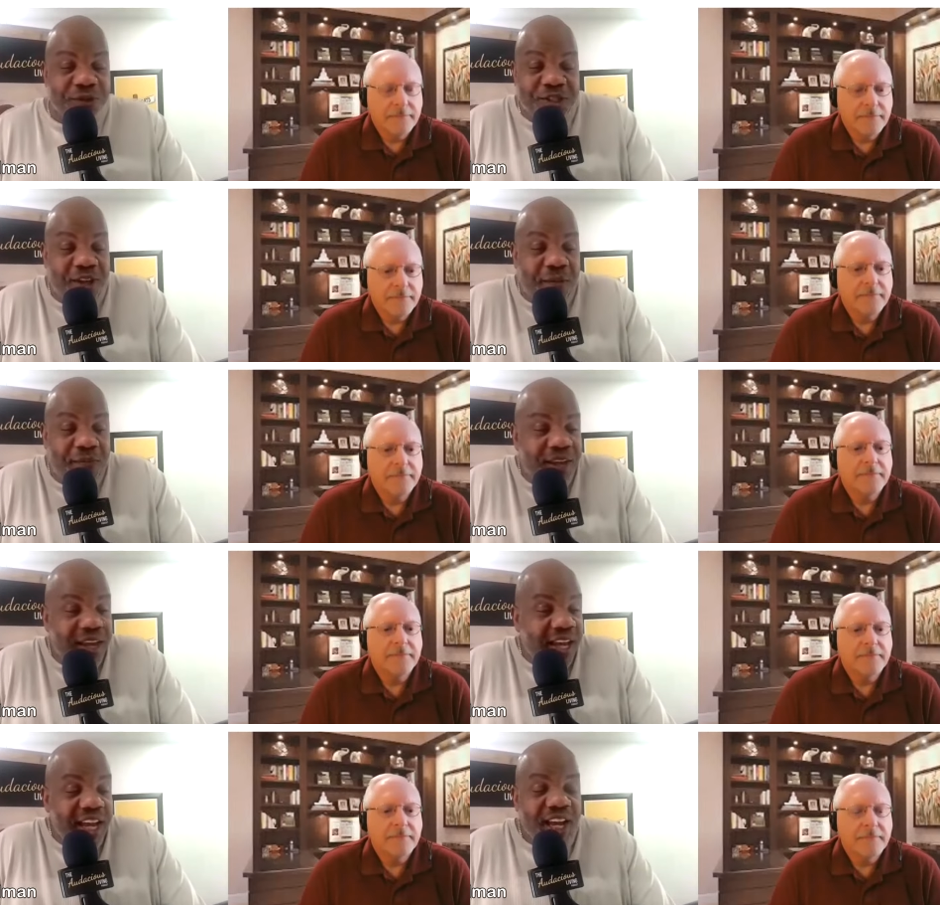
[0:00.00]
Speaker 1: For some,
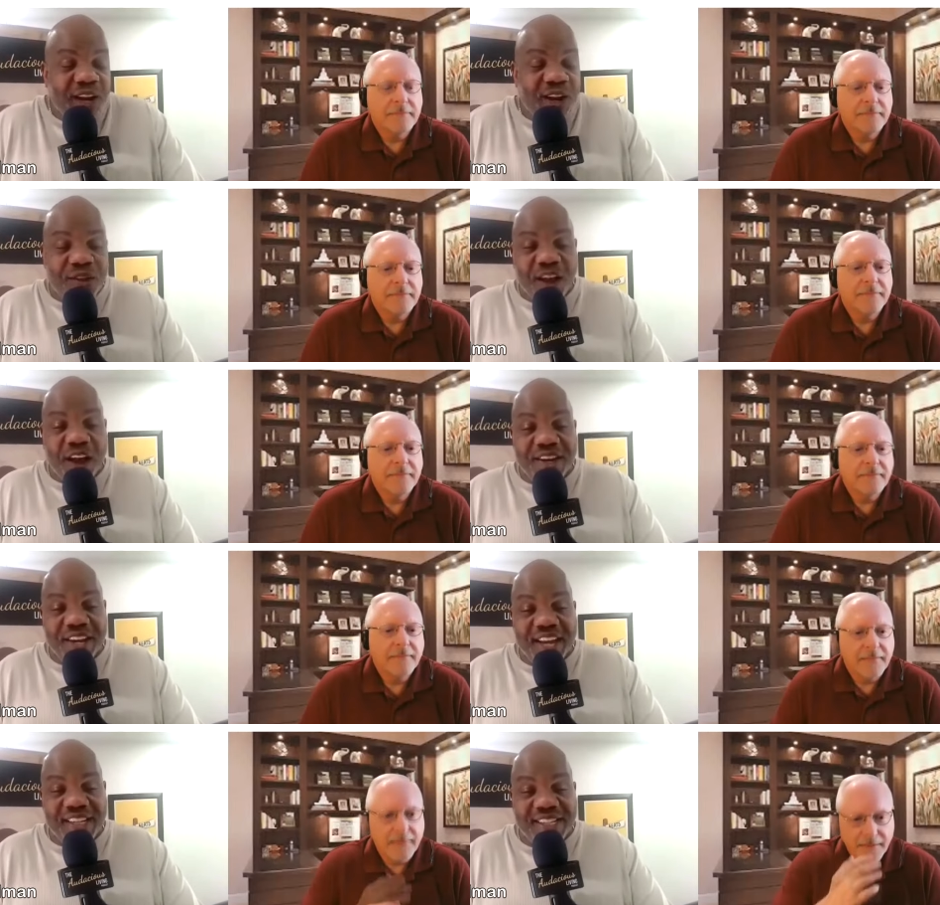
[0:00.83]
you know, the
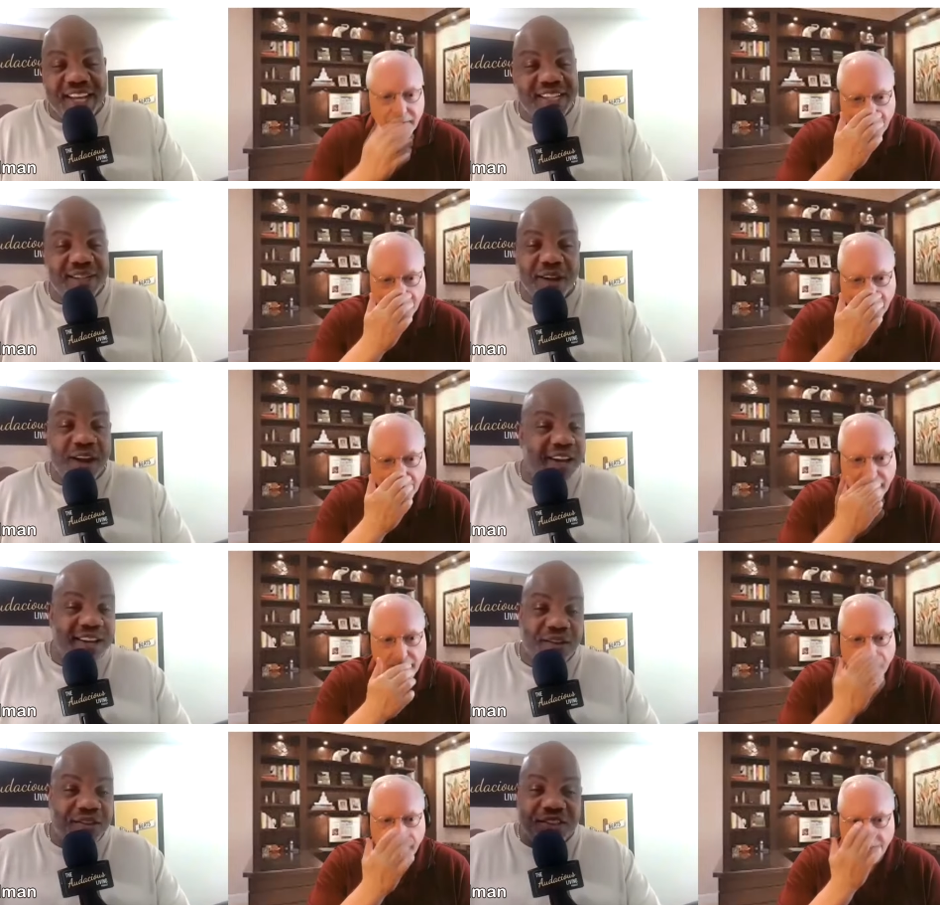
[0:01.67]
audacious gets you
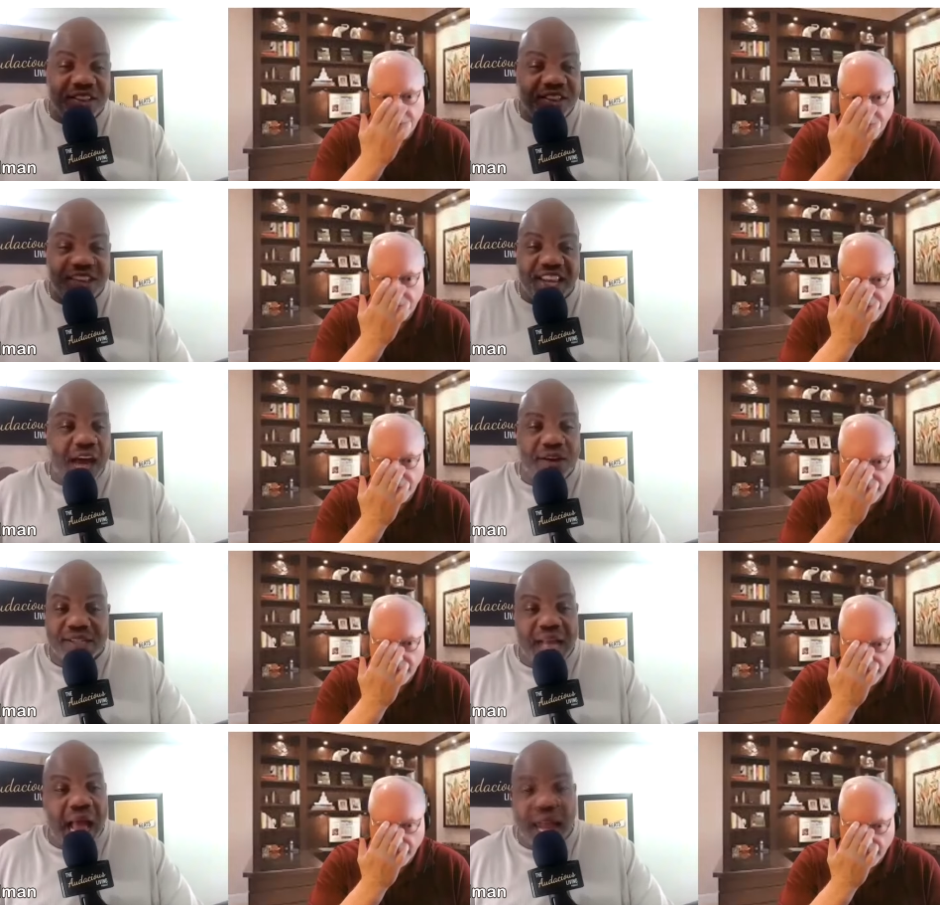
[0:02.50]
know the, the
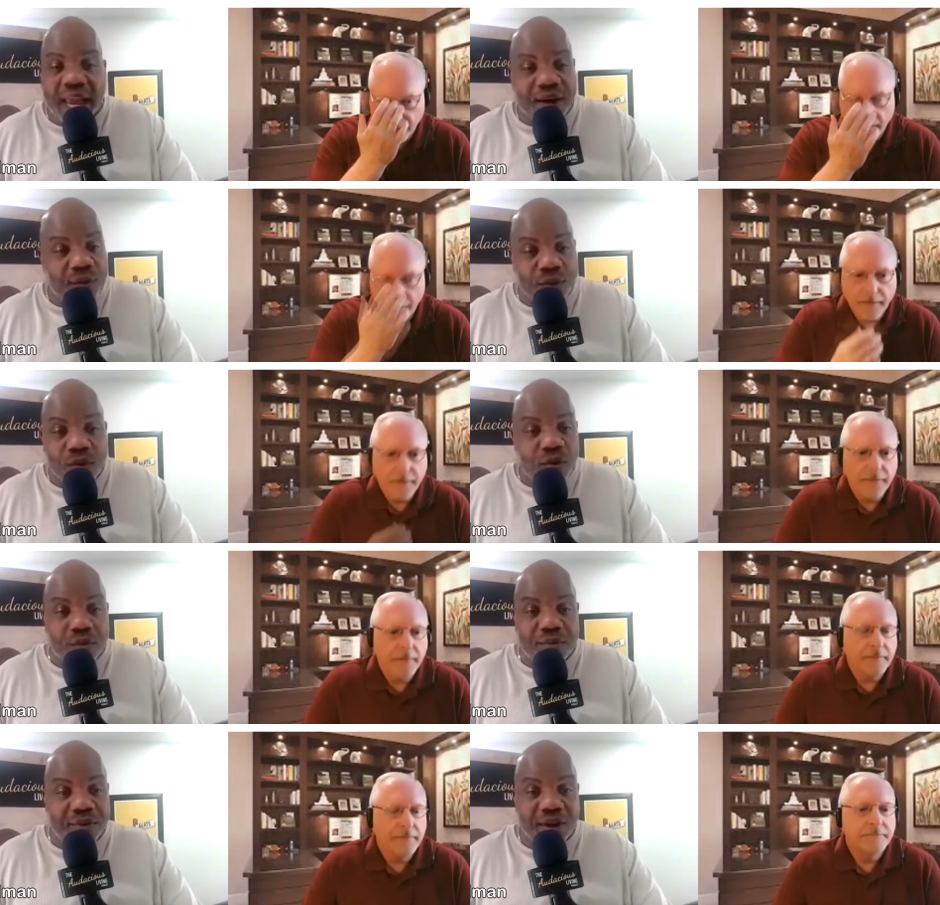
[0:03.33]
loudest guy in the
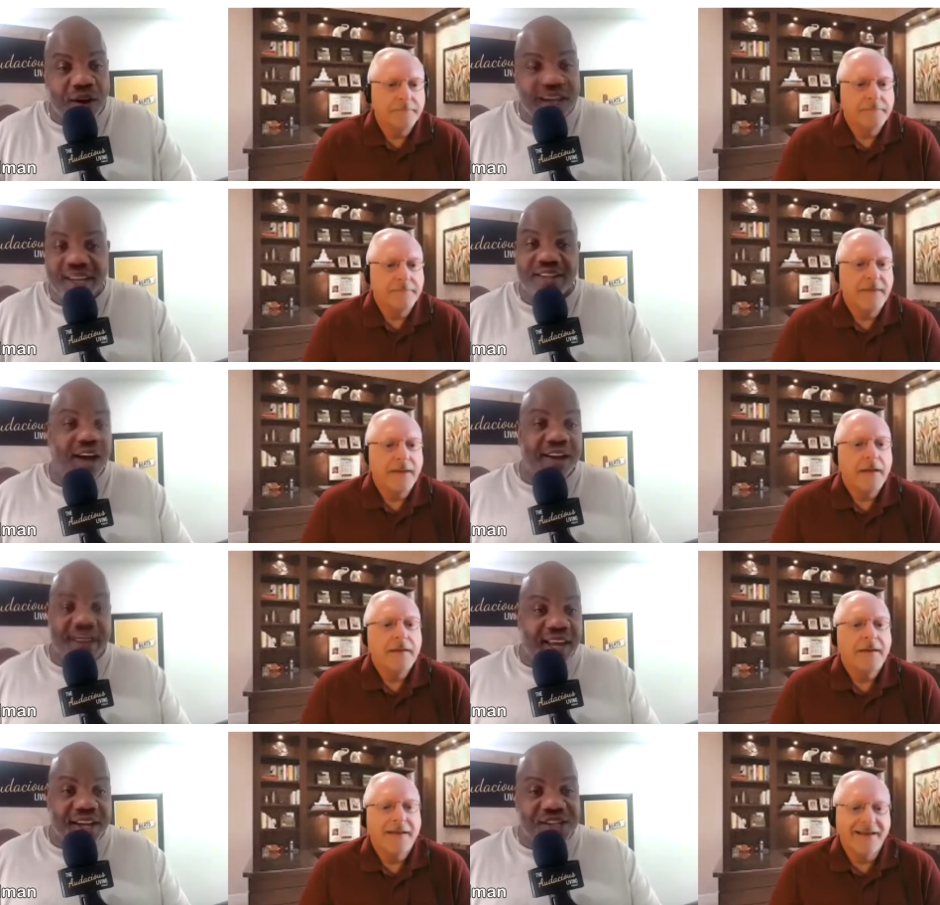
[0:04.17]
room. You know, he's
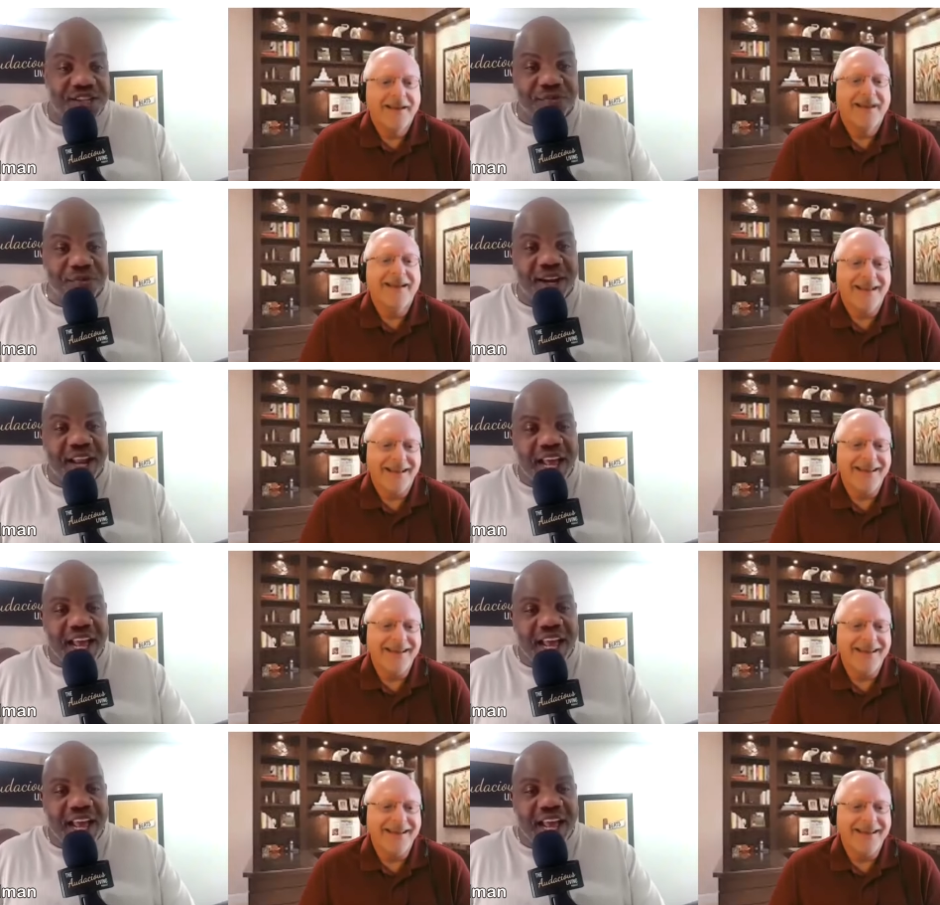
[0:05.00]
audacious, but